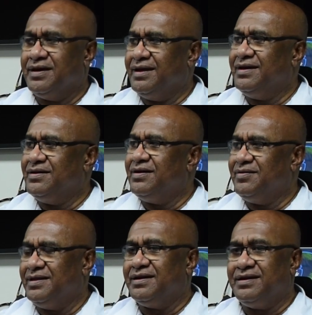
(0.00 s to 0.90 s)
getting on
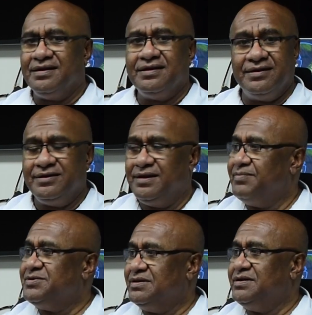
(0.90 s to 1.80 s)
with it,
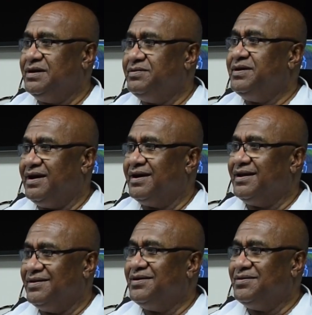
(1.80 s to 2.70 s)
absolutely we are
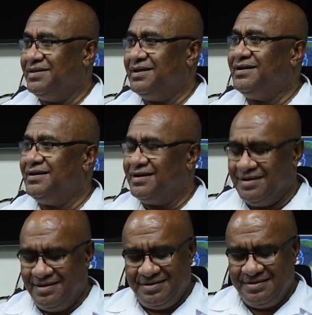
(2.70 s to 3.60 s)
getting on with it. Eh?
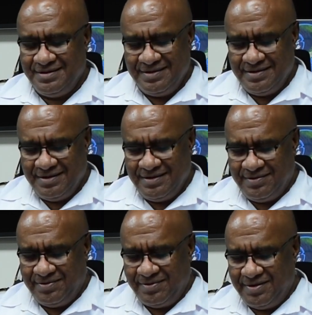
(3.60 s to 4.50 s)
Like
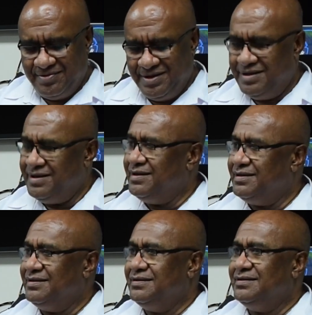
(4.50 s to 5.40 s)
we